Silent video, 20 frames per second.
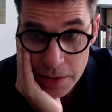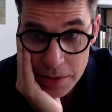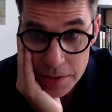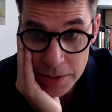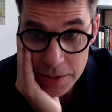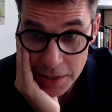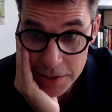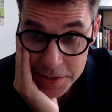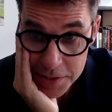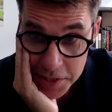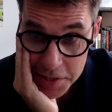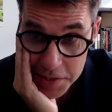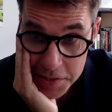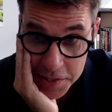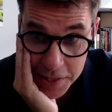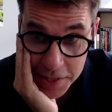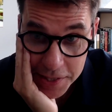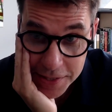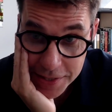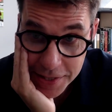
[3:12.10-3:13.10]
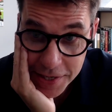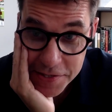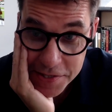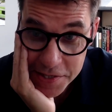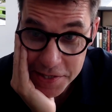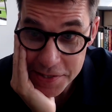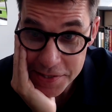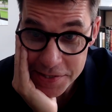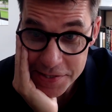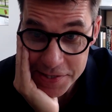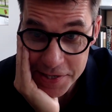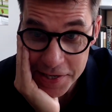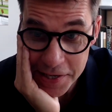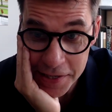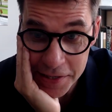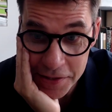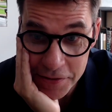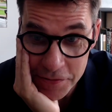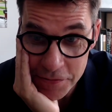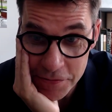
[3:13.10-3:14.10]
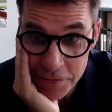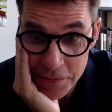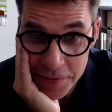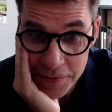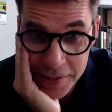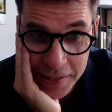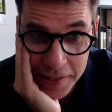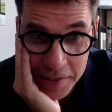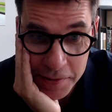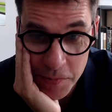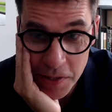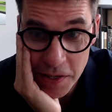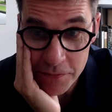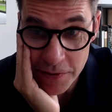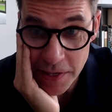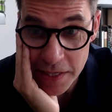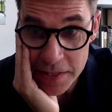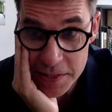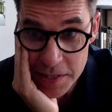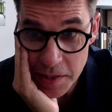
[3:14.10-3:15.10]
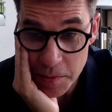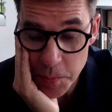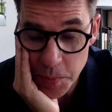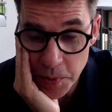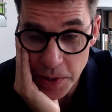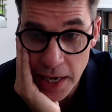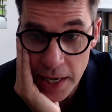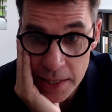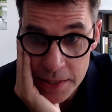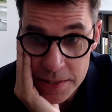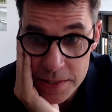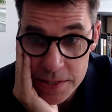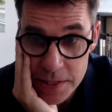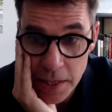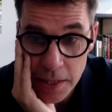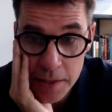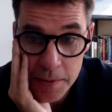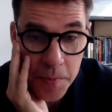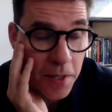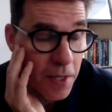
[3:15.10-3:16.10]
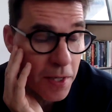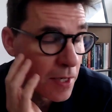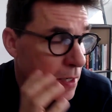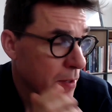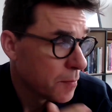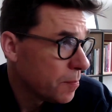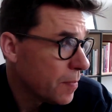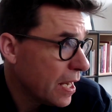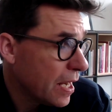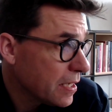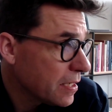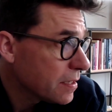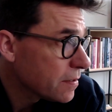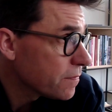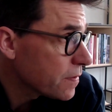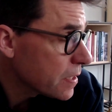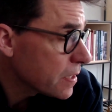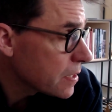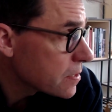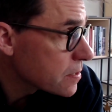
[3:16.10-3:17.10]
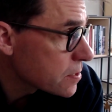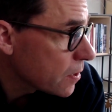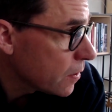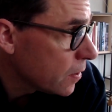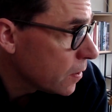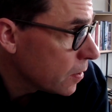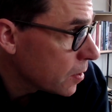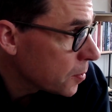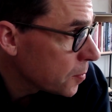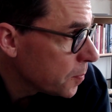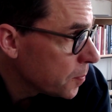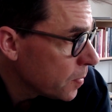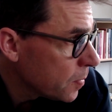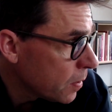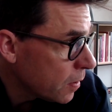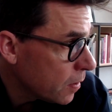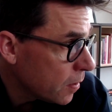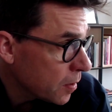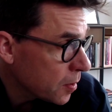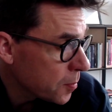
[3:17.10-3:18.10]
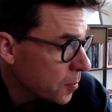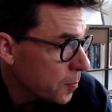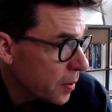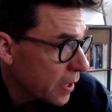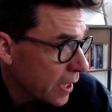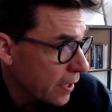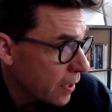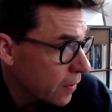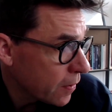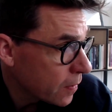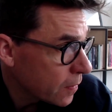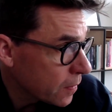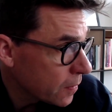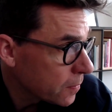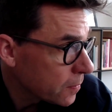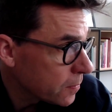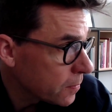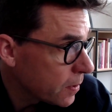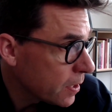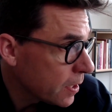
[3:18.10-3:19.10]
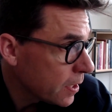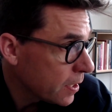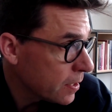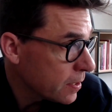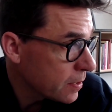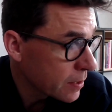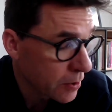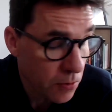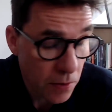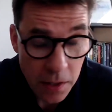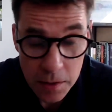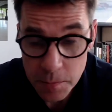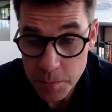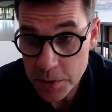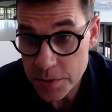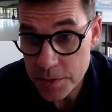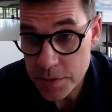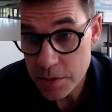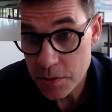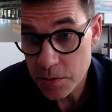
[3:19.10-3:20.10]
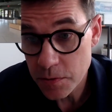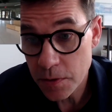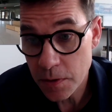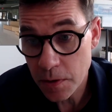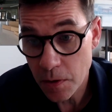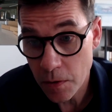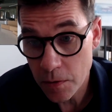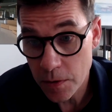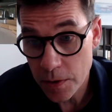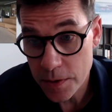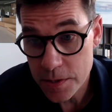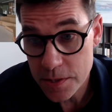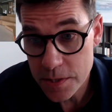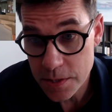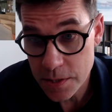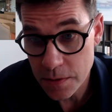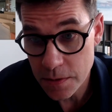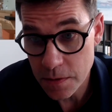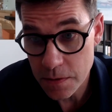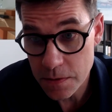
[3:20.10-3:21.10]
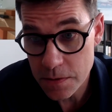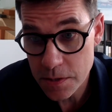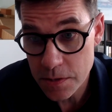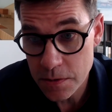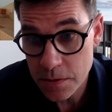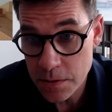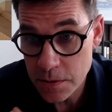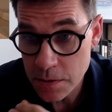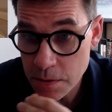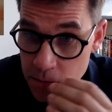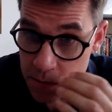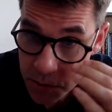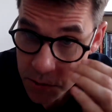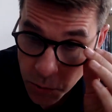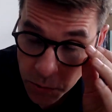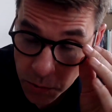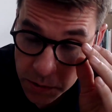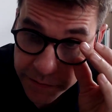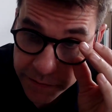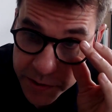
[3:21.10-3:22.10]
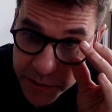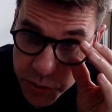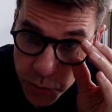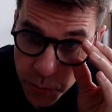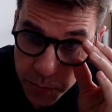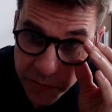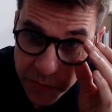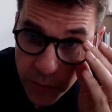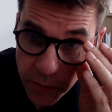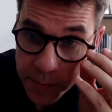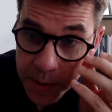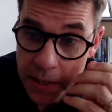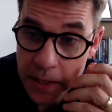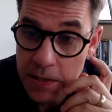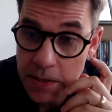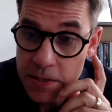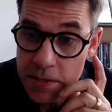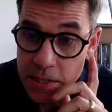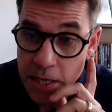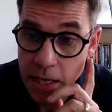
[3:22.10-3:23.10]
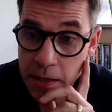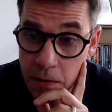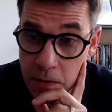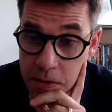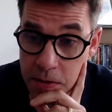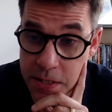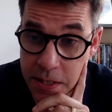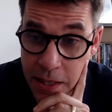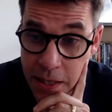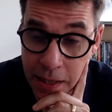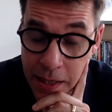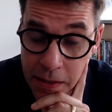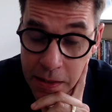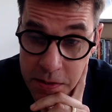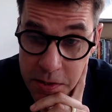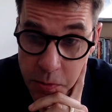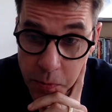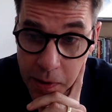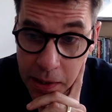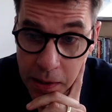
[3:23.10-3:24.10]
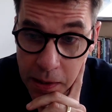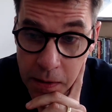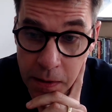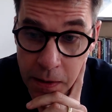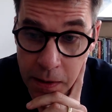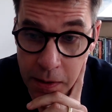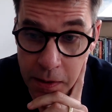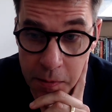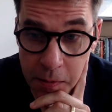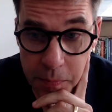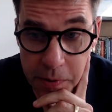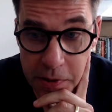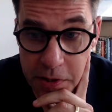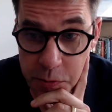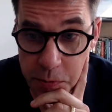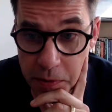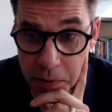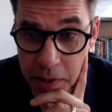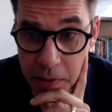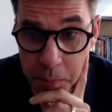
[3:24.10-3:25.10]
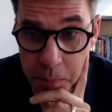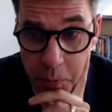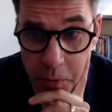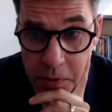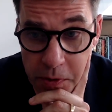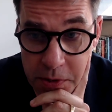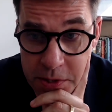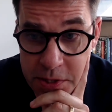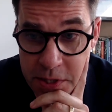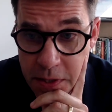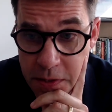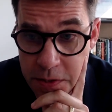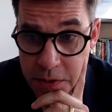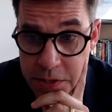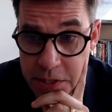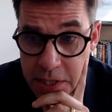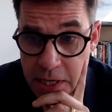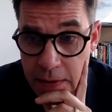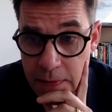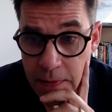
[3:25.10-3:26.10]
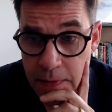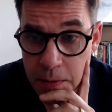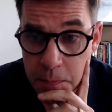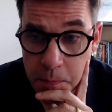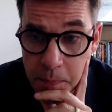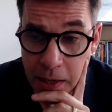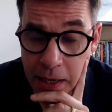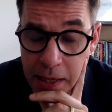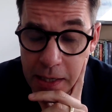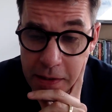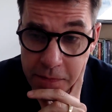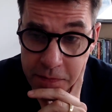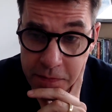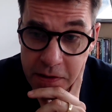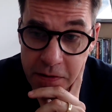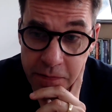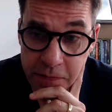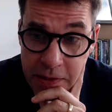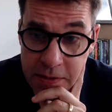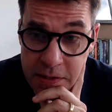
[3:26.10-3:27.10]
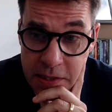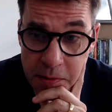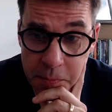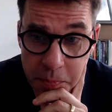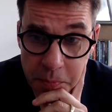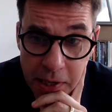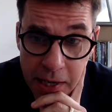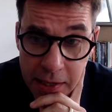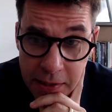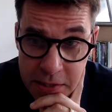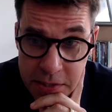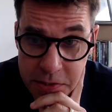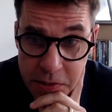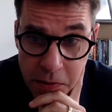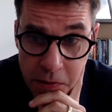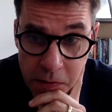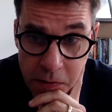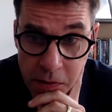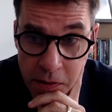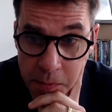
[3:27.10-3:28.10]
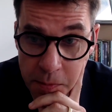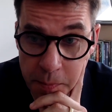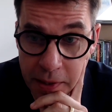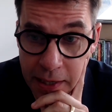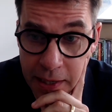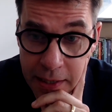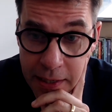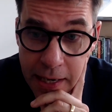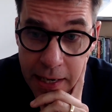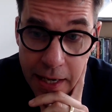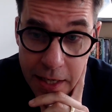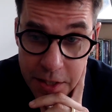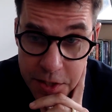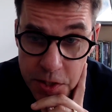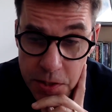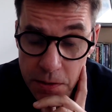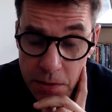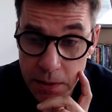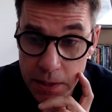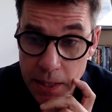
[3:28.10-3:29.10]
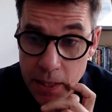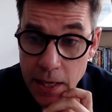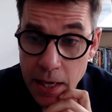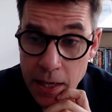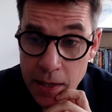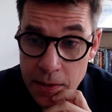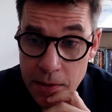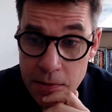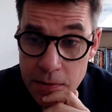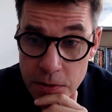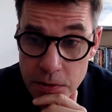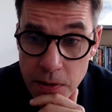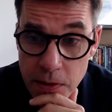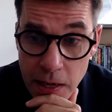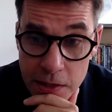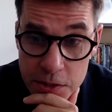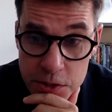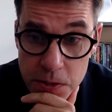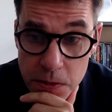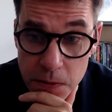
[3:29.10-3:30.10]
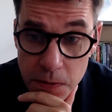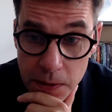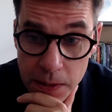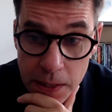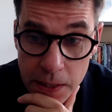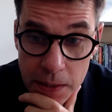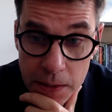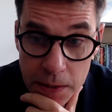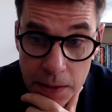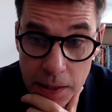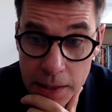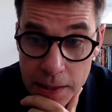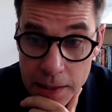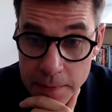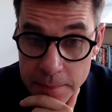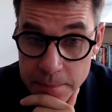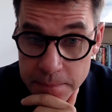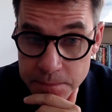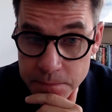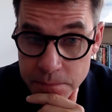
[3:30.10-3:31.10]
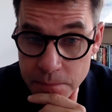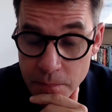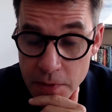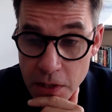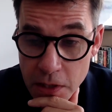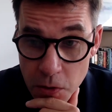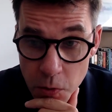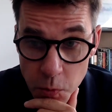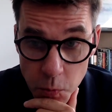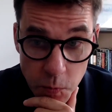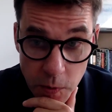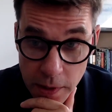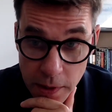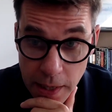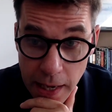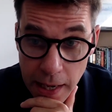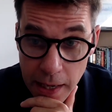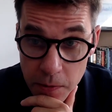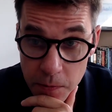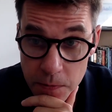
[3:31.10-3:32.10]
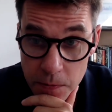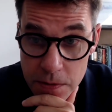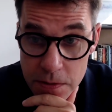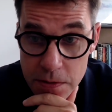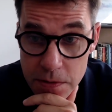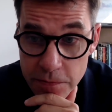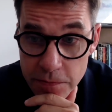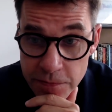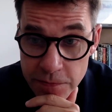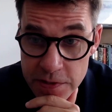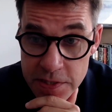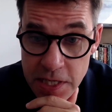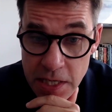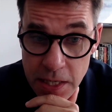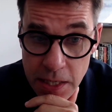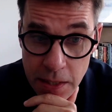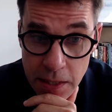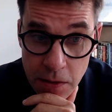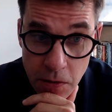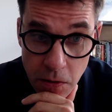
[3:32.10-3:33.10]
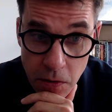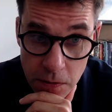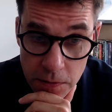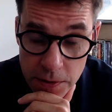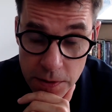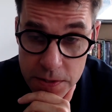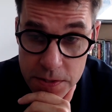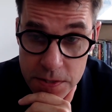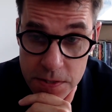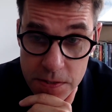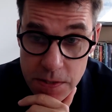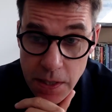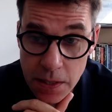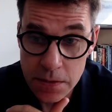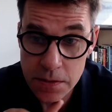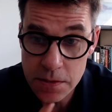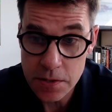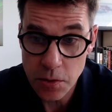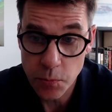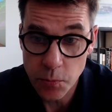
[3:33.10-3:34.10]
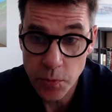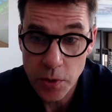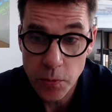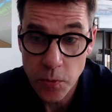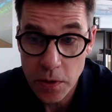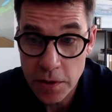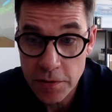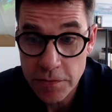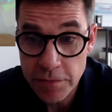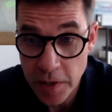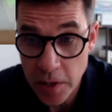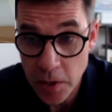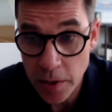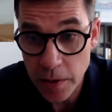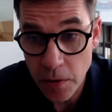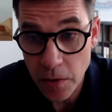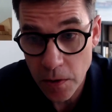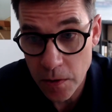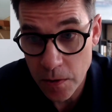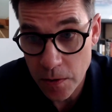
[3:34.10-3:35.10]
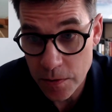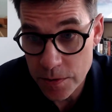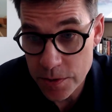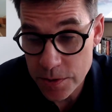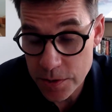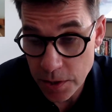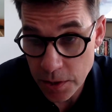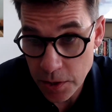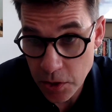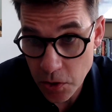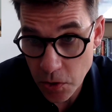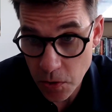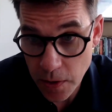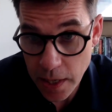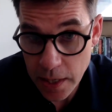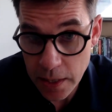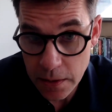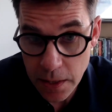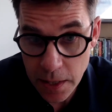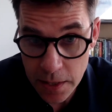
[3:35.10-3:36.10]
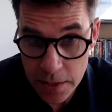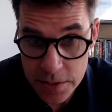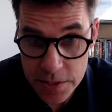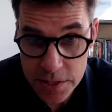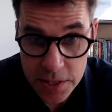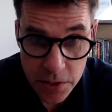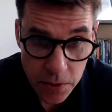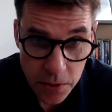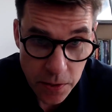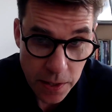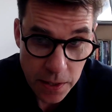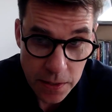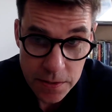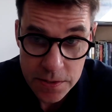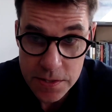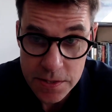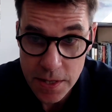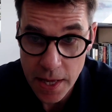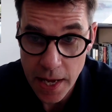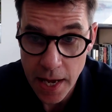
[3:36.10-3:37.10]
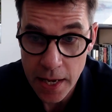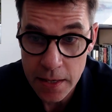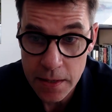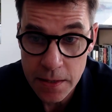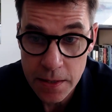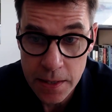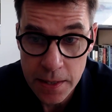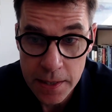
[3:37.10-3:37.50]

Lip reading: dozens and dozens of events at PRAx. Many of these are by our incredible student artists in the School of Visual Performing and Design Arts and elsewhere. But it's really important to understand that many of the events at PRAx are by nationally and internationally renowned visiting artists. And so we work very hard to curate a series that